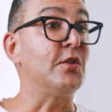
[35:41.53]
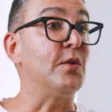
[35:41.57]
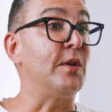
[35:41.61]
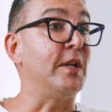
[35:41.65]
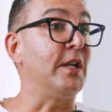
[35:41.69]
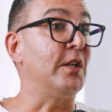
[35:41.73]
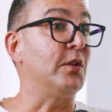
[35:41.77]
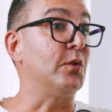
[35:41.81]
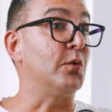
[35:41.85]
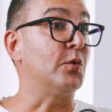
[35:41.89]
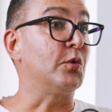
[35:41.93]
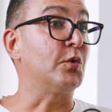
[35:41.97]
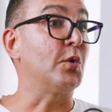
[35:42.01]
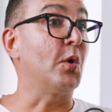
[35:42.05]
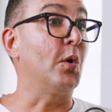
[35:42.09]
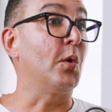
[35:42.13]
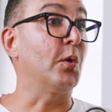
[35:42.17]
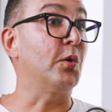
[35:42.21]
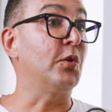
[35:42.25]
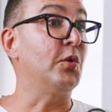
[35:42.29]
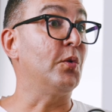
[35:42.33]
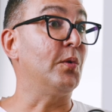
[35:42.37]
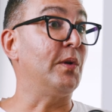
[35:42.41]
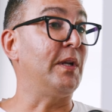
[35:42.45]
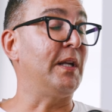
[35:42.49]
you need to
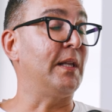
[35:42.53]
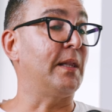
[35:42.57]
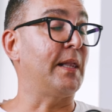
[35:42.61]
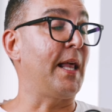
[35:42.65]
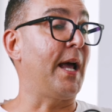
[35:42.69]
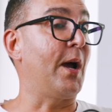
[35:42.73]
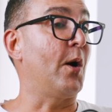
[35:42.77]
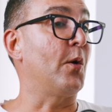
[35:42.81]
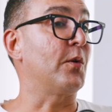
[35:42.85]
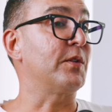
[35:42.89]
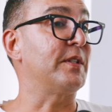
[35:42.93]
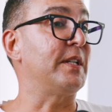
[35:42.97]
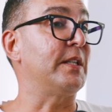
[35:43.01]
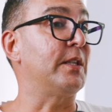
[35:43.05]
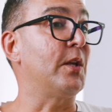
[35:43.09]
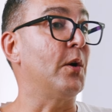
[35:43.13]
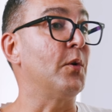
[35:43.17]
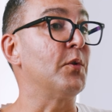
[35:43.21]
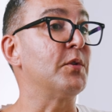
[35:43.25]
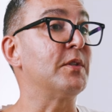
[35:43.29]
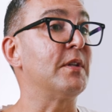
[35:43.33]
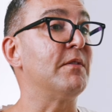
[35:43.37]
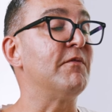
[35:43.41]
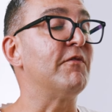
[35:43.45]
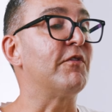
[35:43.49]
talk, you need like
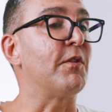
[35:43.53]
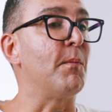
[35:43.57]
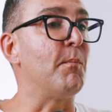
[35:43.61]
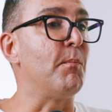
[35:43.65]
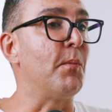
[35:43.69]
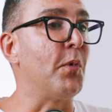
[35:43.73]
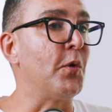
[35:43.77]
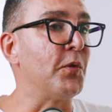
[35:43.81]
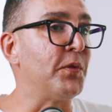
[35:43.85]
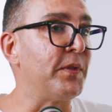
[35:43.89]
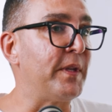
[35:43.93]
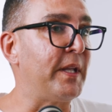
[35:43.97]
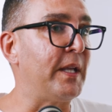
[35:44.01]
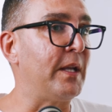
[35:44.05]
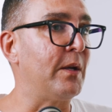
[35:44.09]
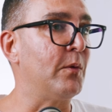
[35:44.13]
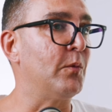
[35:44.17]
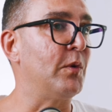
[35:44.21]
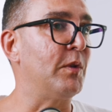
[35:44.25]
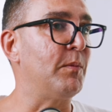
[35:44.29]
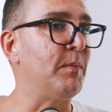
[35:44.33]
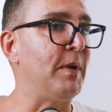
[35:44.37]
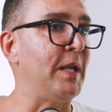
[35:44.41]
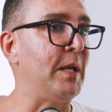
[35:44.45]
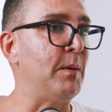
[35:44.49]
oxytocin from bonding
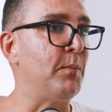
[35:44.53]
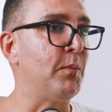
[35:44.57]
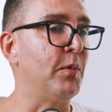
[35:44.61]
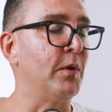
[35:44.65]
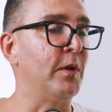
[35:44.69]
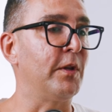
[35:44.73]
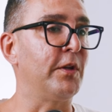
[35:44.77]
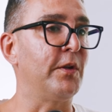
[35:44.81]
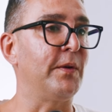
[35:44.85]
with people,